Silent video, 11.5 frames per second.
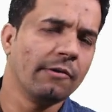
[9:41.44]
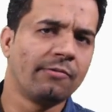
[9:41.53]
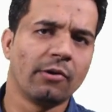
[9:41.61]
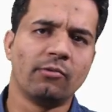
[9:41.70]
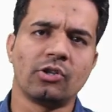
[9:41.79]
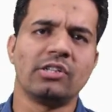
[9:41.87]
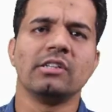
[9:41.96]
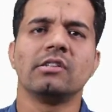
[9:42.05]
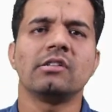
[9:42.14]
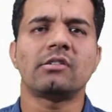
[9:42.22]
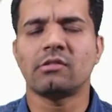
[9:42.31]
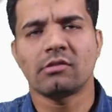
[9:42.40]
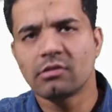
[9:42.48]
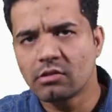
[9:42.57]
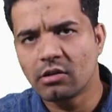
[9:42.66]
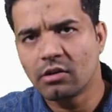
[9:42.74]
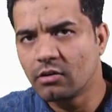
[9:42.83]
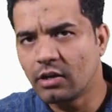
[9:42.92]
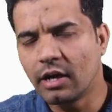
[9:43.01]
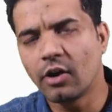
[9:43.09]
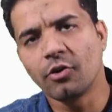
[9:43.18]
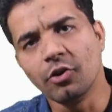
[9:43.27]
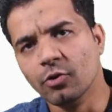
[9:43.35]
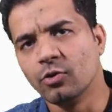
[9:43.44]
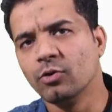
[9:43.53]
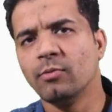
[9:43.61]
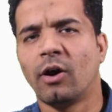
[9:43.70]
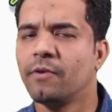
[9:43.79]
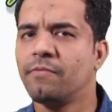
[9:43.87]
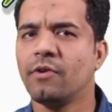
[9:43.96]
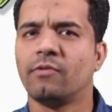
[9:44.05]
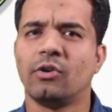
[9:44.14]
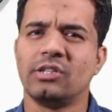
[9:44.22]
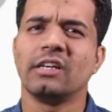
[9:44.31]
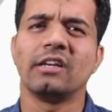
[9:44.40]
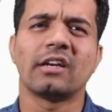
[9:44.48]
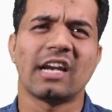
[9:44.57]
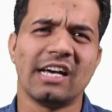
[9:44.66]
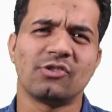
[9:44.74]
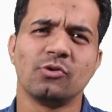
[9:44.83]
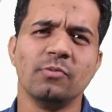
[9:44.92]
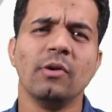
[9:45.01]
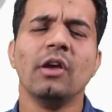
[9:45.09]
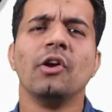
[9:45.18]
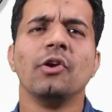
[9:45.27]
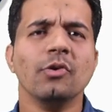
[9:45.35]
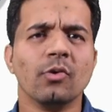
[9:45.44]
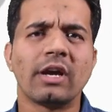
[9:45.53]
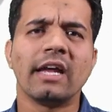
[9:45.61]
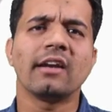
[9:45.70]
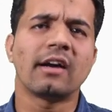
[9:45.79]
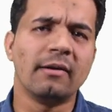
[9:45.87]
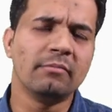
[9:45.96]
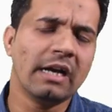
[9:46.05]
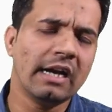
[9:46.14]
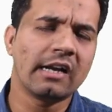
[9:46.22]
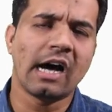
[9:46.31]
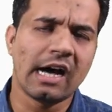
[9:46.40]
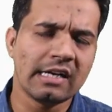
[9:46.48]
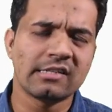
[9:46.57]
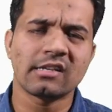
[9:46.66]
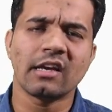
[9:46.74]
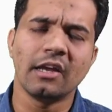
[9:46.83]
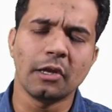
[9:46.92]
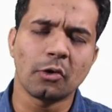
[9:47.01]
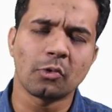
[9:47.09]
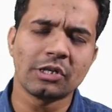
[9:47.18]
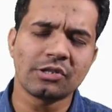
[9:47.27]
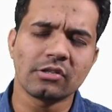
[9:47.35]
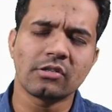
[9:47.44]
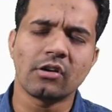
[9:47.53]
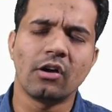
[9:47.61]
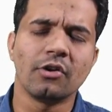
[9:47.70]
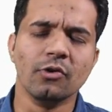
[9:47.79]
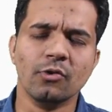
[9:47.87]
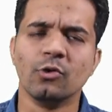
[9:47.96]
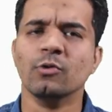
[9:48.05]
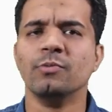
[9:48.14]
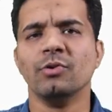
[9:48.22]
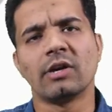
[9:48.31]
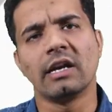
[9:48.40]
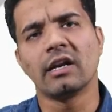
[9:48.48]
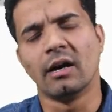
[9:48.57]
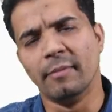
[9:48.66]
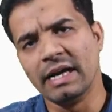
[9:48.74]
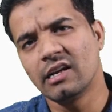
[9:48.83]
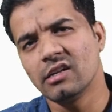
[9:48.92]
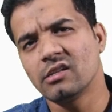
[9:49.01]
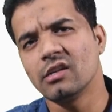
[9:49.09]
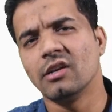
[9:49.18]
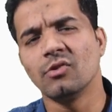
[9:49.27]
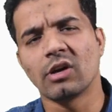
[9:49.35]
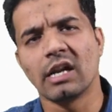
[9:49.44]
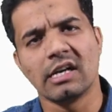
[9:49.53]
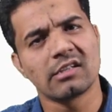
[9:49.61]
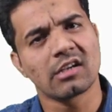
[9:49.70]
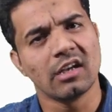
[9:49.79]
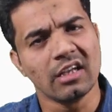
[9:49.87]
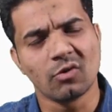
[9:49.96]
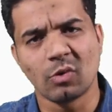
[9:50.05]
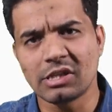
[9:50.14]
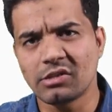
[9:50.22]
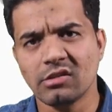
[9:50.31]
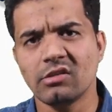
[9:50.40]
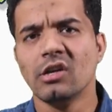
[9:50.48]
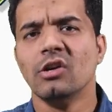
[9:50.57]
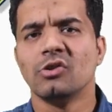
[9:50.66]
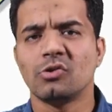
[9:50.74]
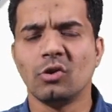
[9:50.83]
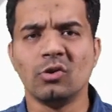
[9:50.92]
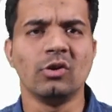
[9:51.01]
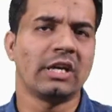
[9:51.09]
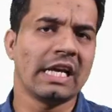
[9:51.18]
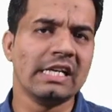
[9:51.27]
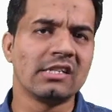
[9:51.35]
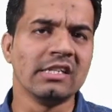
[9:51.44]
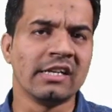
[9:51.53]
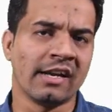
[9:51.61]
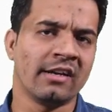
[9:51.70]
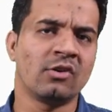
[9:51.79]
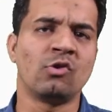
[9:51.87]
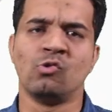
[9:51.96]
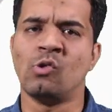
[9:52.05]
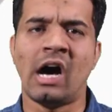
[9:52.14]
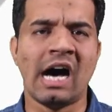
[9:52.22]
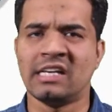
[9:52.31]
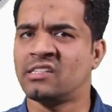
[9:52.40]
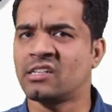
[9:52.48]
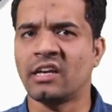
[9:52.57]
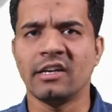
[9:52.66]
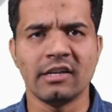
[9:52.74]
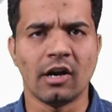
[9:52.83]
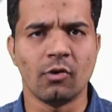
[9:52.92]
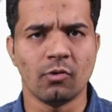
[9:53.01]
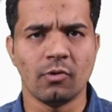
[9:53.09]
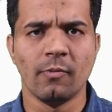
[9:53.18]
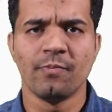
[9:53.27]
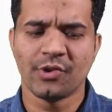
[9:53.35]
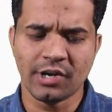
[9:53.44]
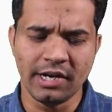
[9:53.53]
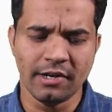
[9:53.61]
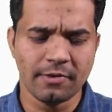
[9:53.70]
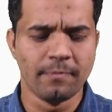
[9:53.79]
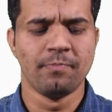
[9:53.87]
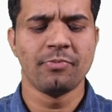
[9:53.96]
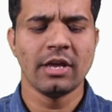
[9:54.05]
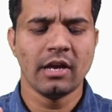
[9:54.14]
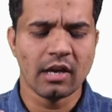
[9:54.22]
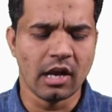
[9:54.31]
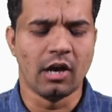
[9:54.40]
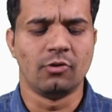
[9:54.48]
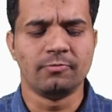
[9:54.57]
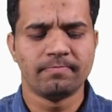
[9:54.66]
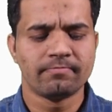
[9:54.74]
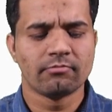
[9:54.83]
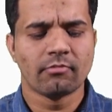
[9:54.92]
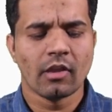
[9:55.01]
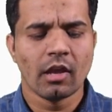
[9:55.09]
if you're watching this on YouTube or if you're watching in classroom, you can come and ask any questions on YouTube. You can comment us and you can ask any questions. So don't hesitate to ask any doubt. Right now,